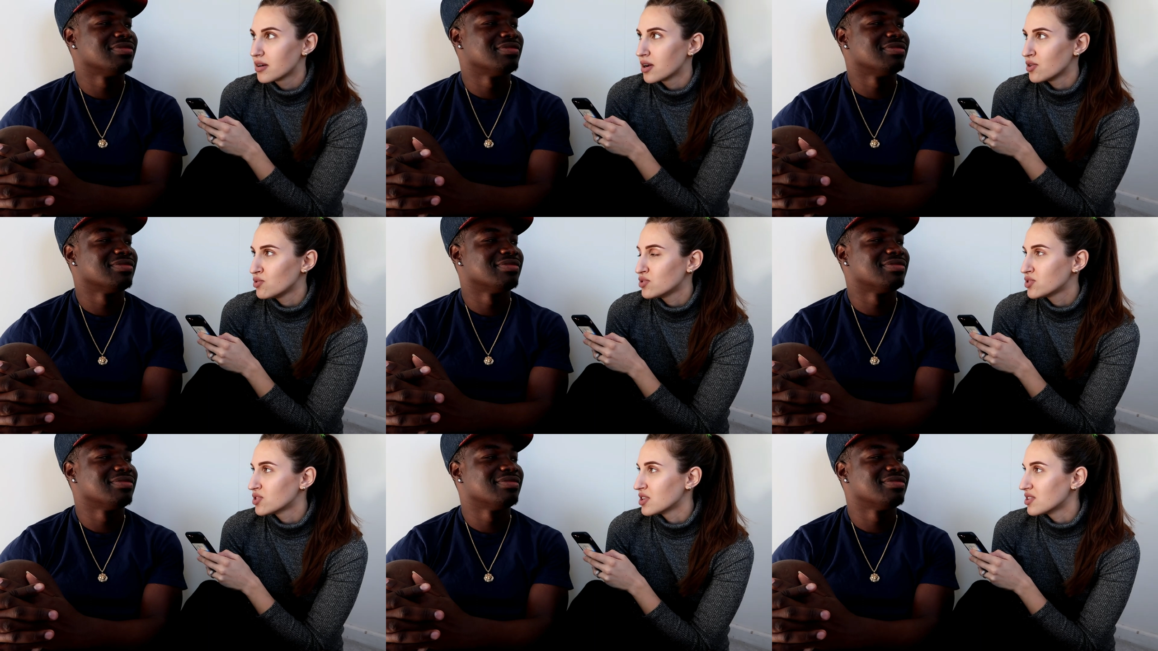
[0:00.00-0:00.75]
Speaker 1: Are you
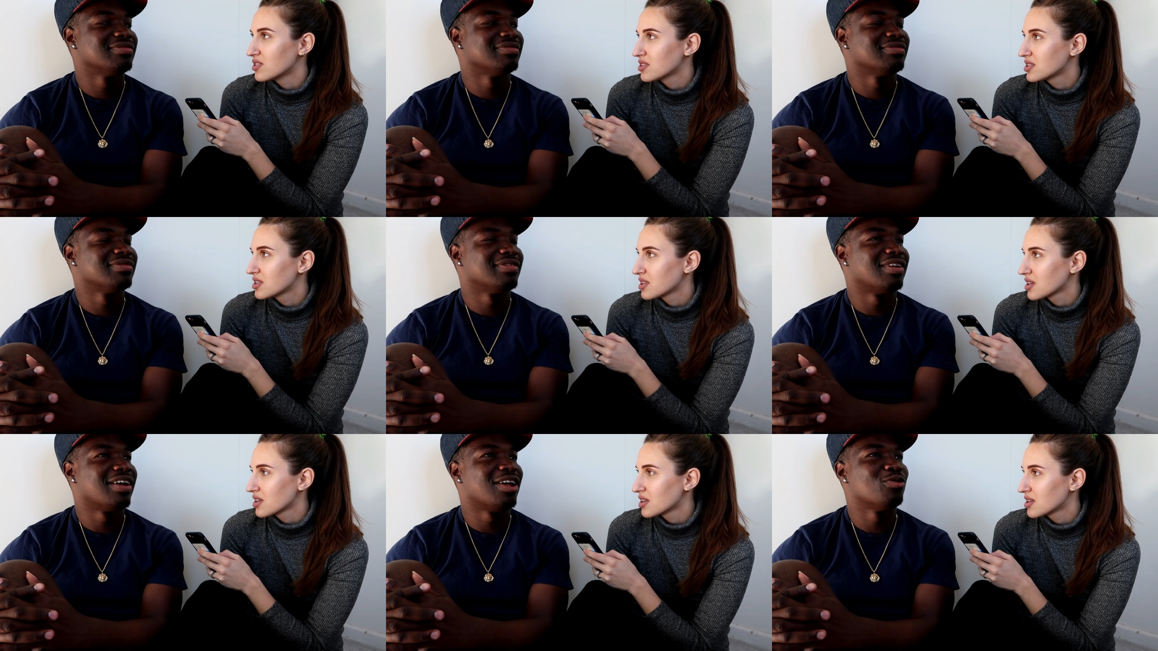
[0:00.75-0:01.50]

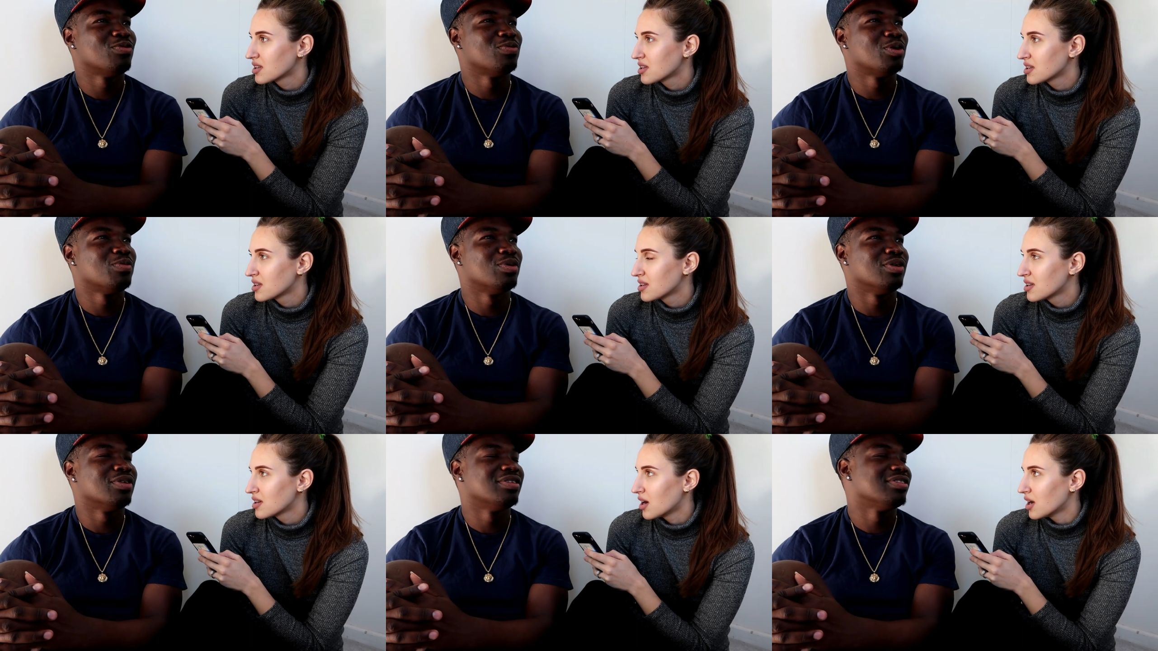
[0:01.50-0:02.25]
seriously? I don't
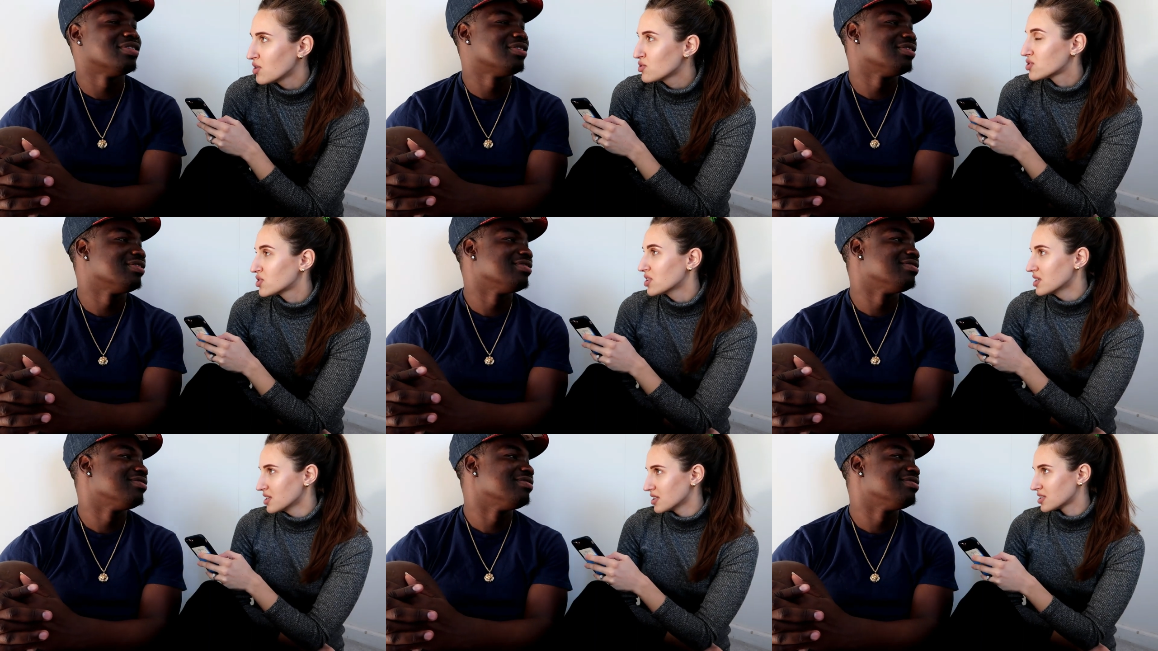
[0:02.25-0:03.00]
remember. Are you
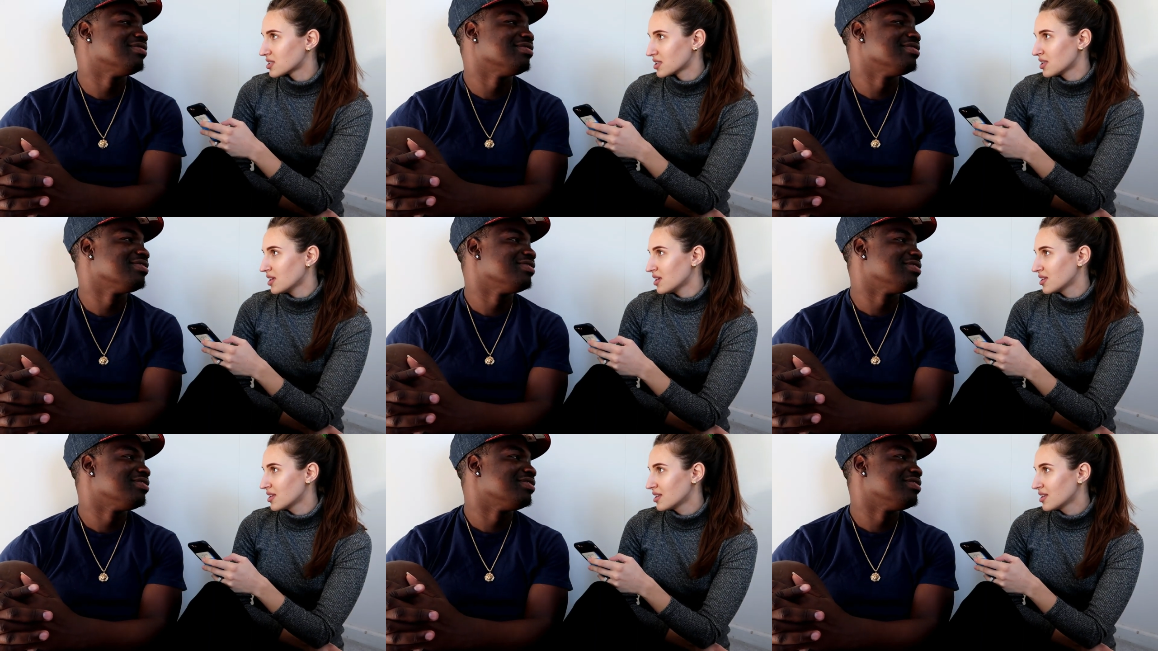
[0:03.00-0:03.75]
seriously?
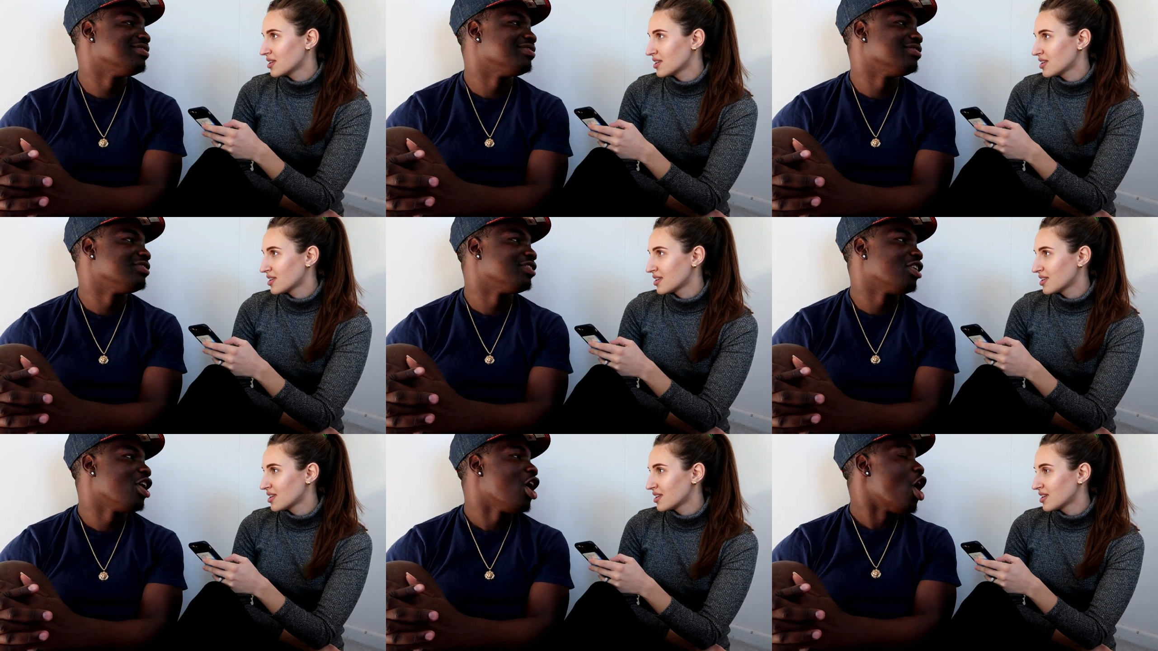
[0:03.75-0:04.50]

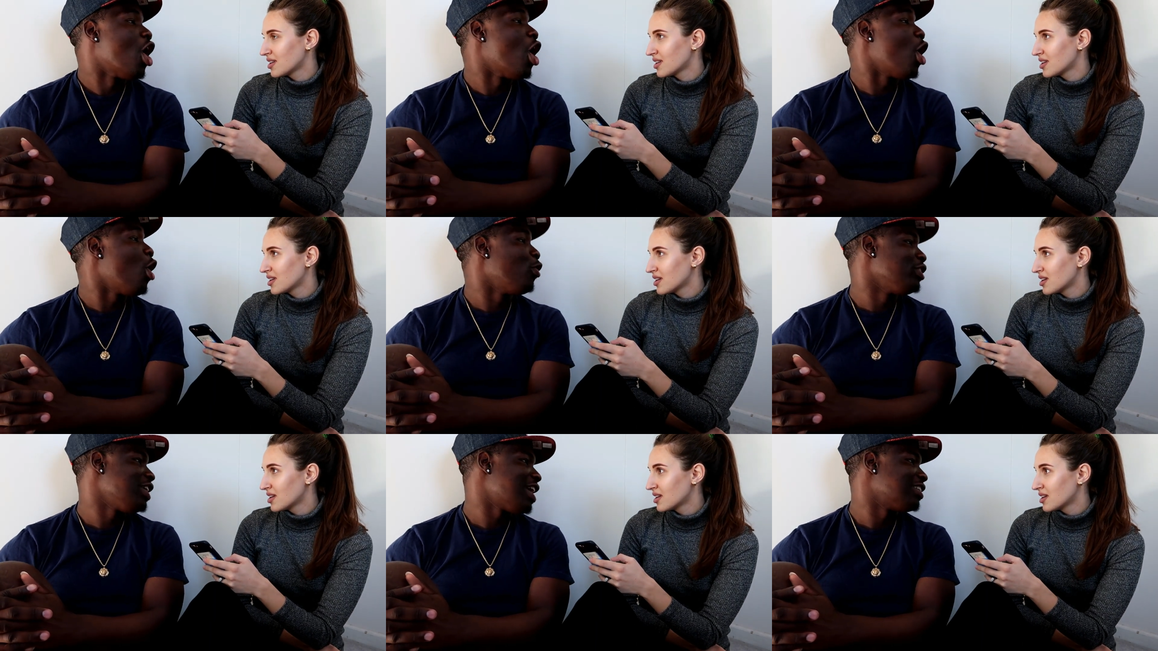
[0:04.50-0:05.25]

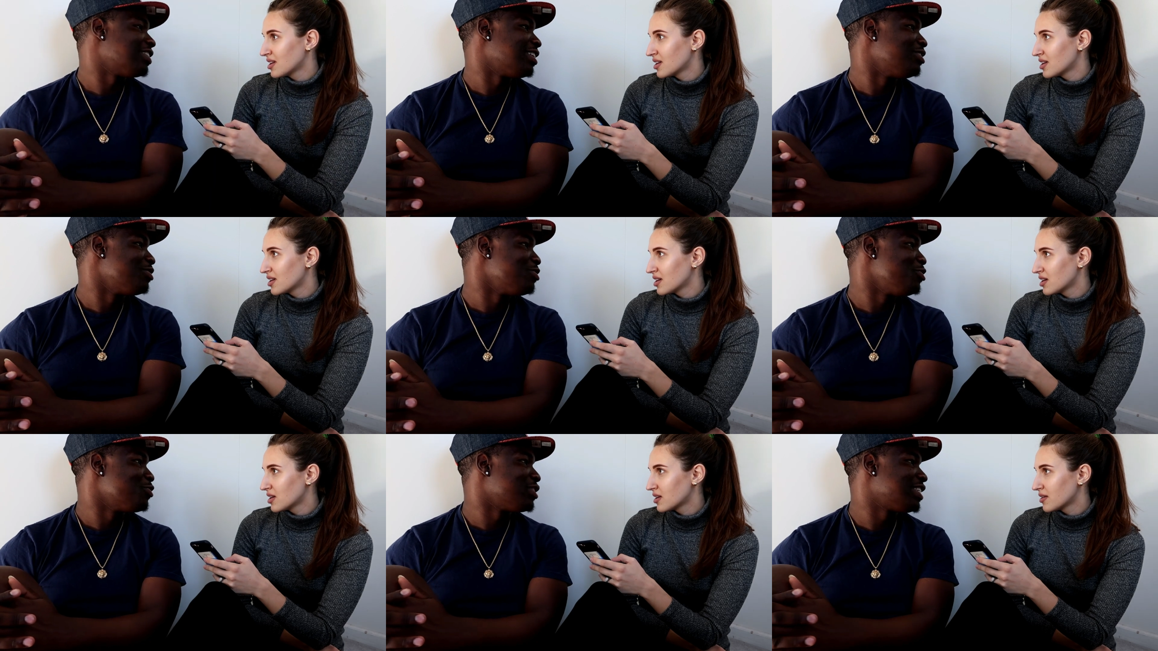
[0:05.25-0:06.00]
Speaker 2: Oh, yes, I
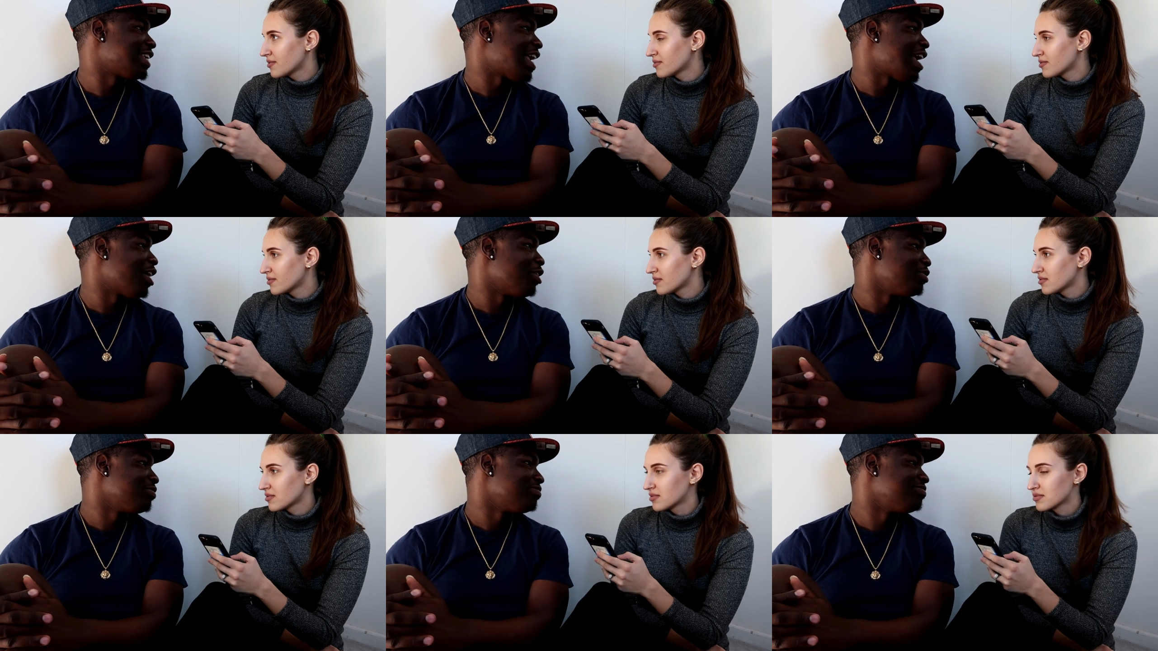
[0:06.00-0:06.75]
do. Your
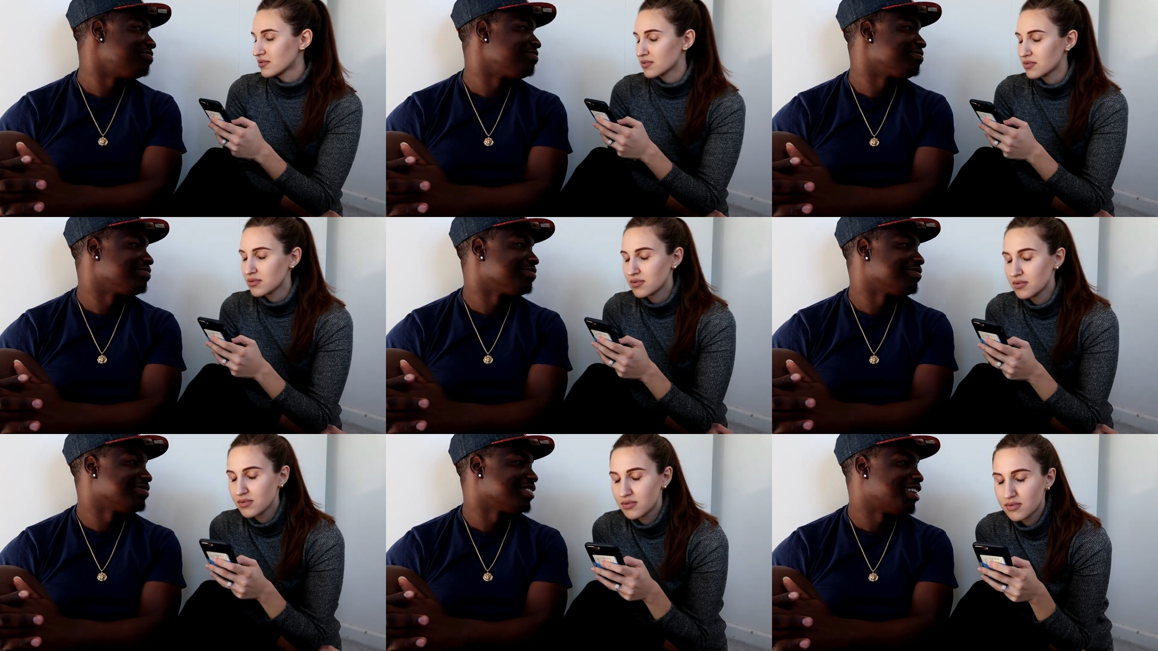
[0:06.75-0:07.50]
scale.
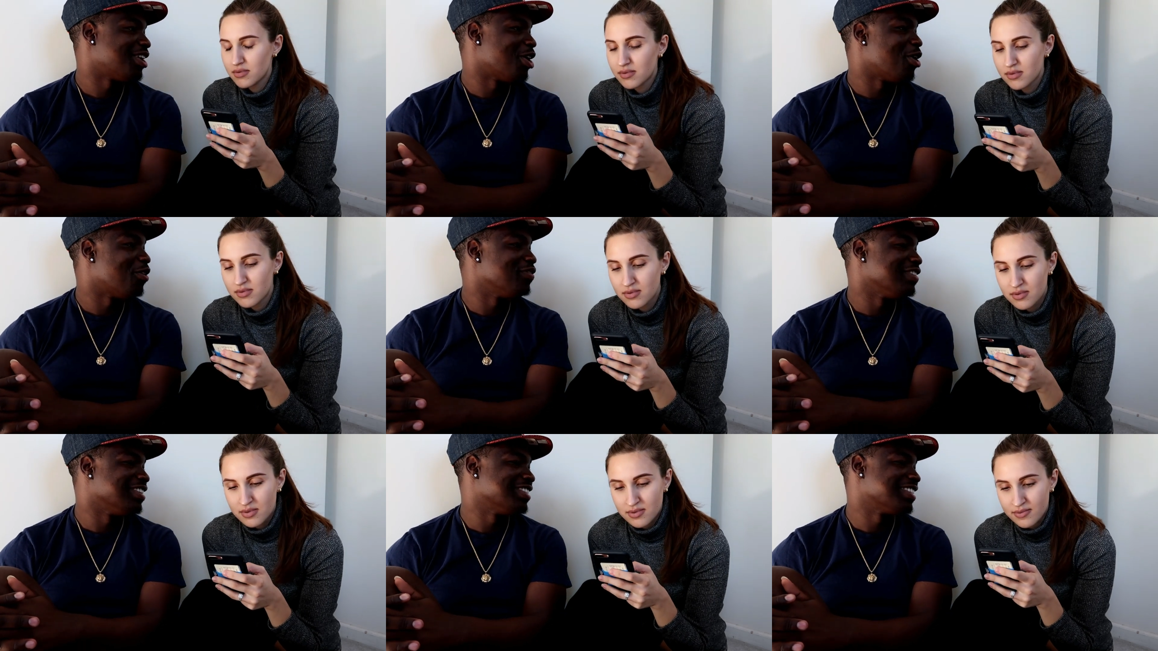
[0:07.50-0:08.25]

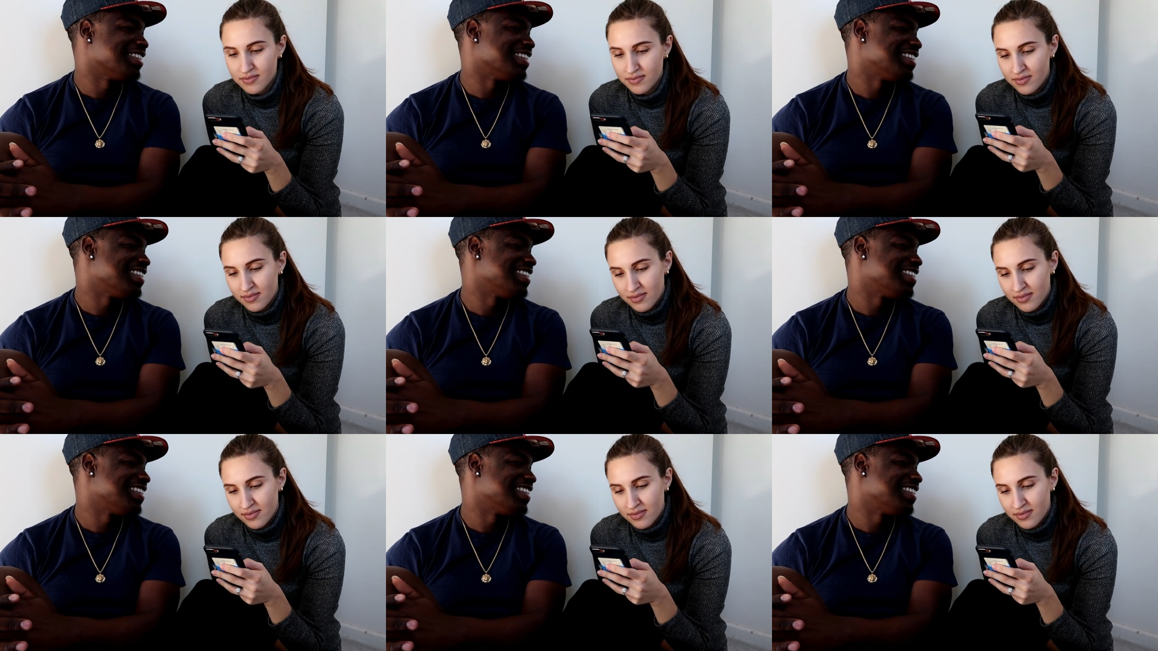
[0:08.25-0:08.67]
Obviously.